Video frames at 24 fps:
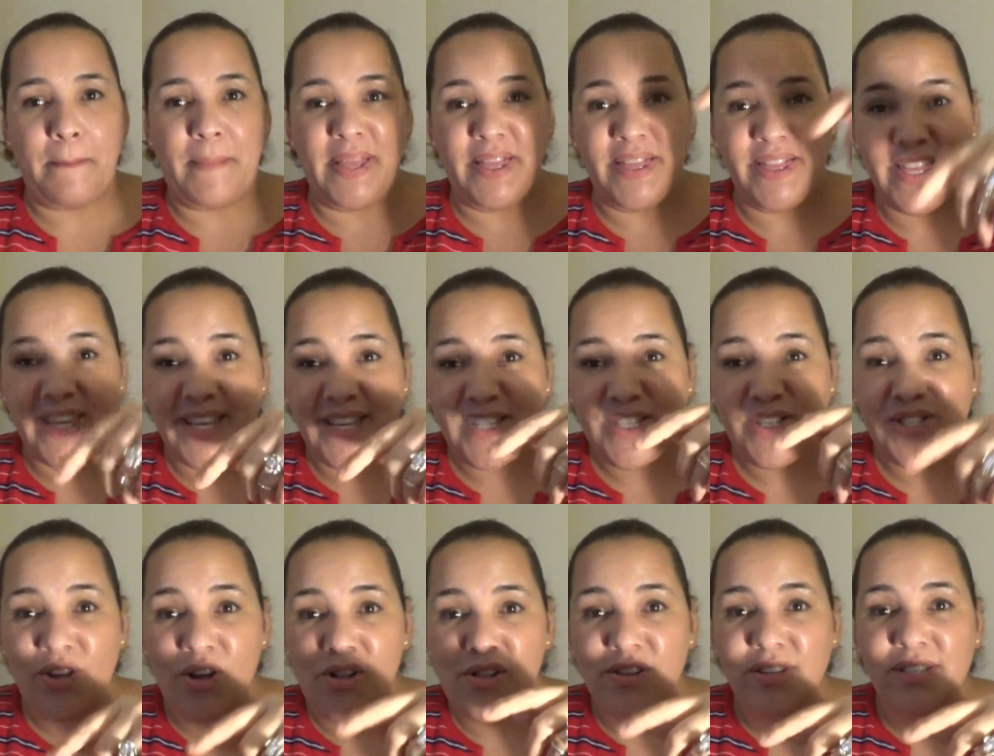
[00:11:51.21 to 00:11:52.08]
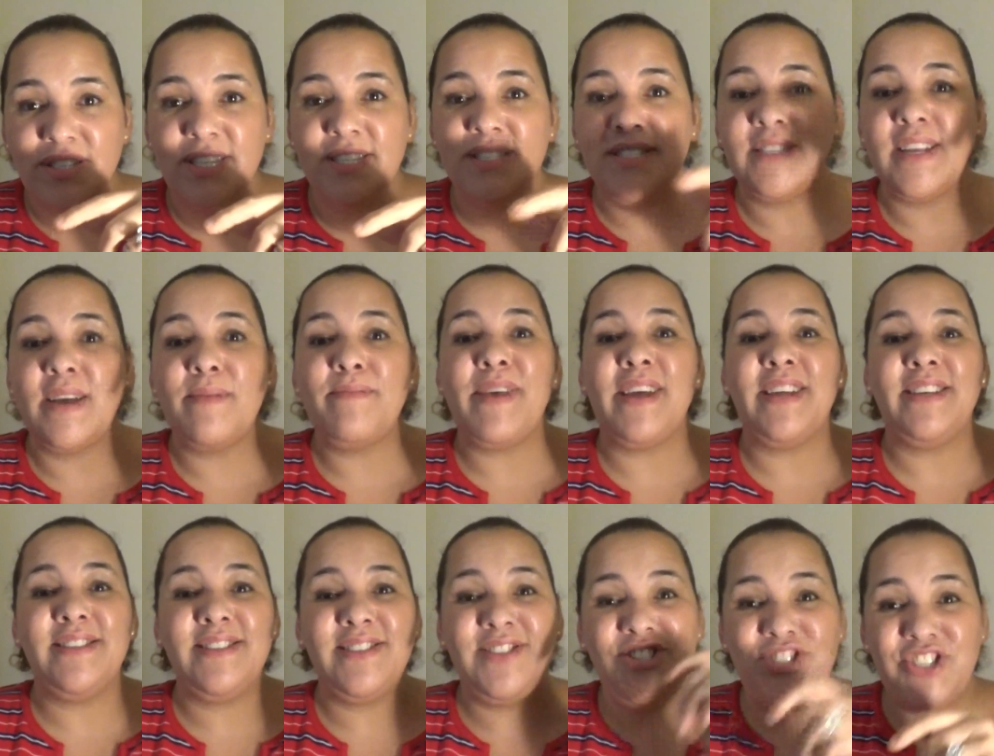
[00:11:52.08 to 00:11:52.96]
But this solar system that
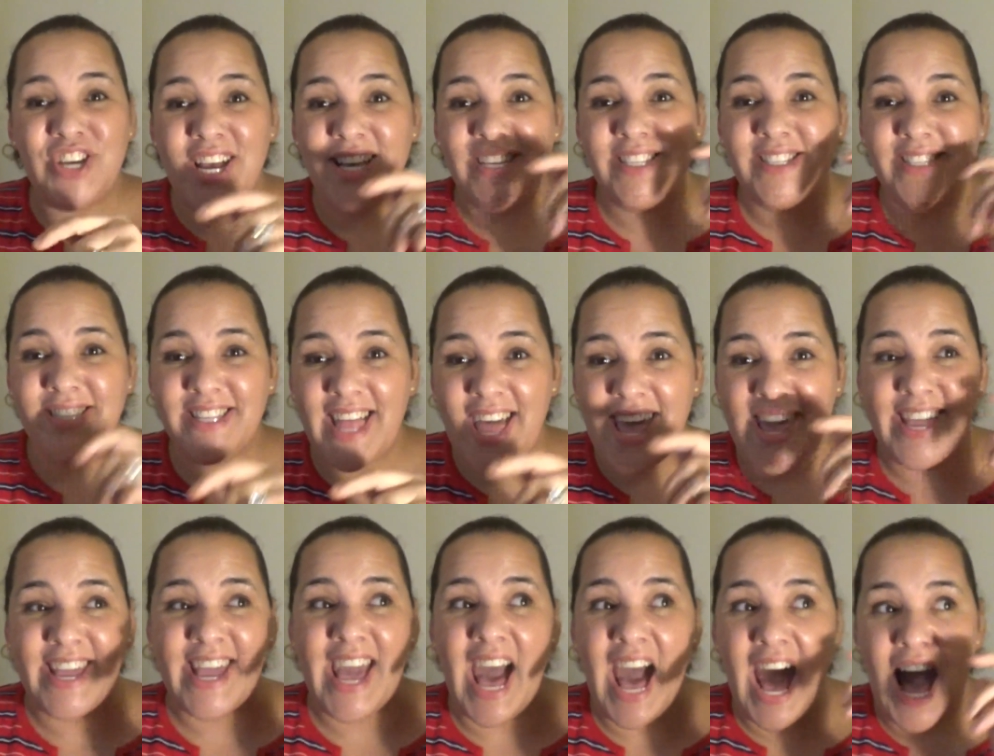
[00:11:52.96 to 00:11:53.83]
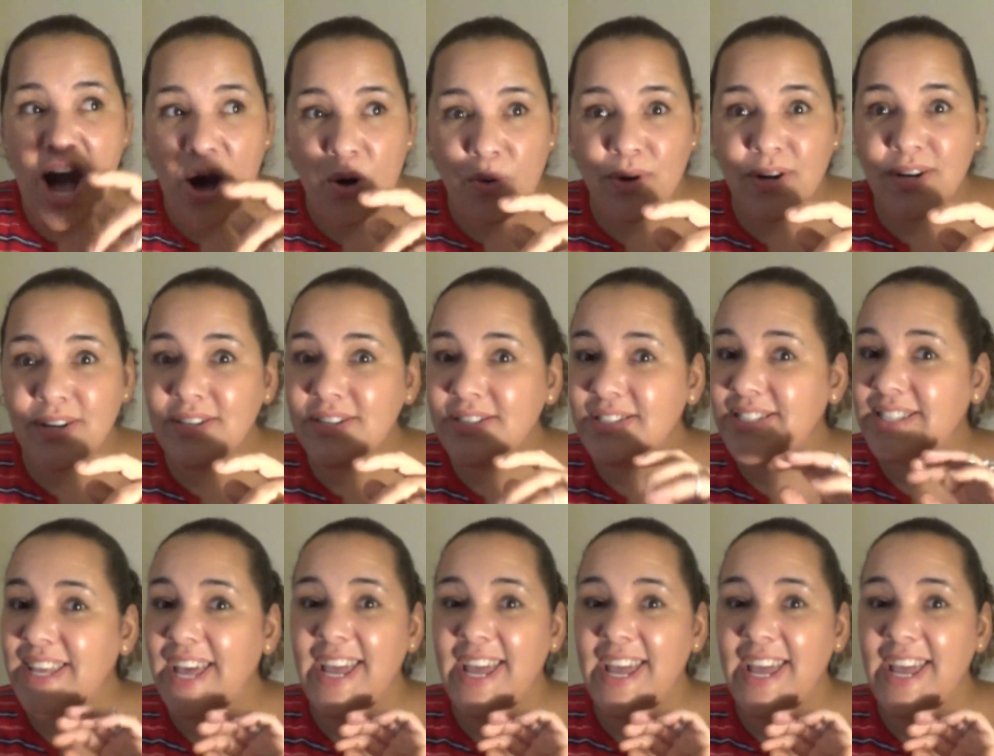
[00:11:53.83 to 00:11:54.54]
is just like ours,